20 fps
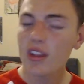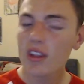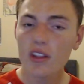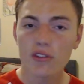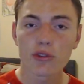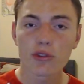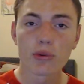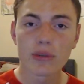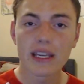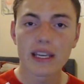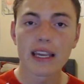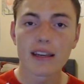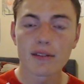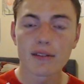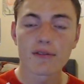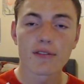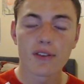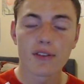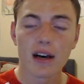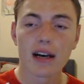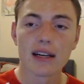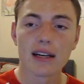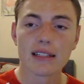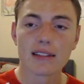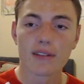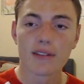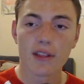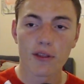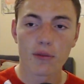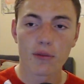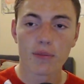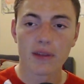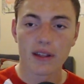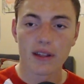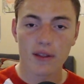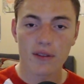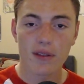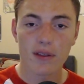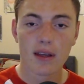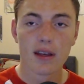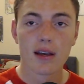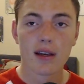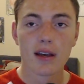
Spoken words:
you can find this mix.